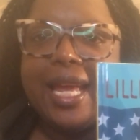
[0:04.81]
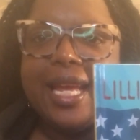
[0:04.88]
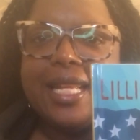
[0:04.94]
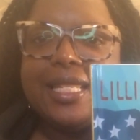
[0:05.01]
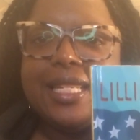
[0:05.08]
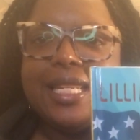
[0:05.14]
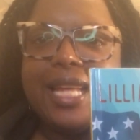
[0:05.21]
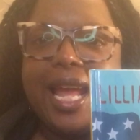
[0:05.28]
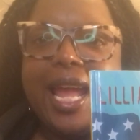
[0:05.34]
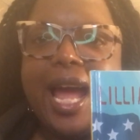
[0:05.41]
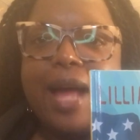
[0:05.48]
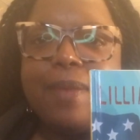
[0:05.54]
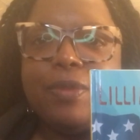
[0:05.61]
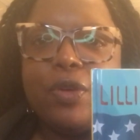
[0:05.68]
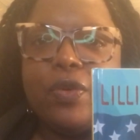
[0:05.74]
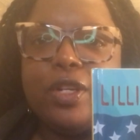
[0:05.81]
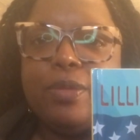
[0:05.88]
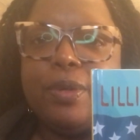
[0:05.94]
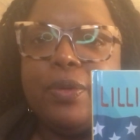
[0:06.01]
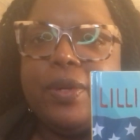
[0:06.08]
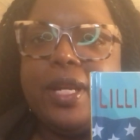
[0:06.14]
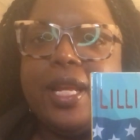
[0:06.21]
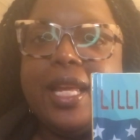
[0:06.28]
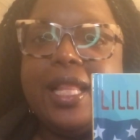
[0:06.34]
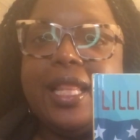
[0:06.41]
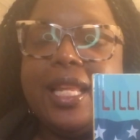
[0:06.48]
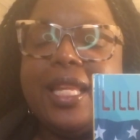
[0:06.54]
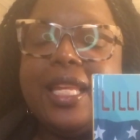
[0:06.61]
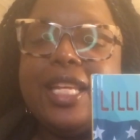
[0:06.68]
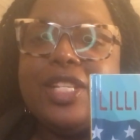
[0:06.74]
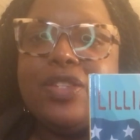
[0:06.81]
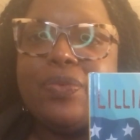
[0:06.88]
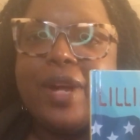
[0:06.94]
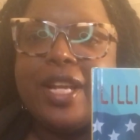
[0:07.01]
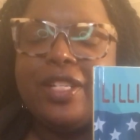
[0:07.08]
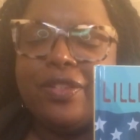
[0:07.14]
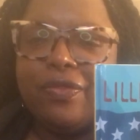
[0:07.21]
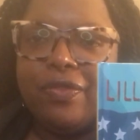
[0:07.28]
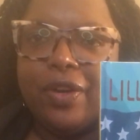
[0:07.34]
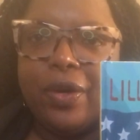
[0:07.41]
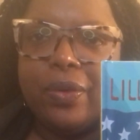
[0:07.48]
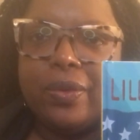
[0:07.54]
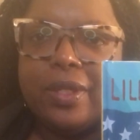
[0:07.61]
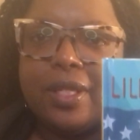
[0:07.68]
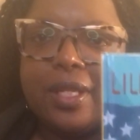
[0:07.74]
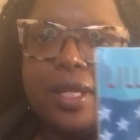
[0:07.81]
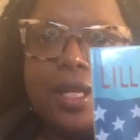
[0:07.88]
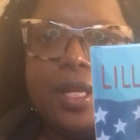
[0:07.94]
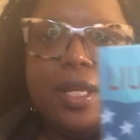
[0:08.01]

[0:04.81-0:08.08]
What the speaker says: and today I'm going to be reading Lillian's Right to Vote.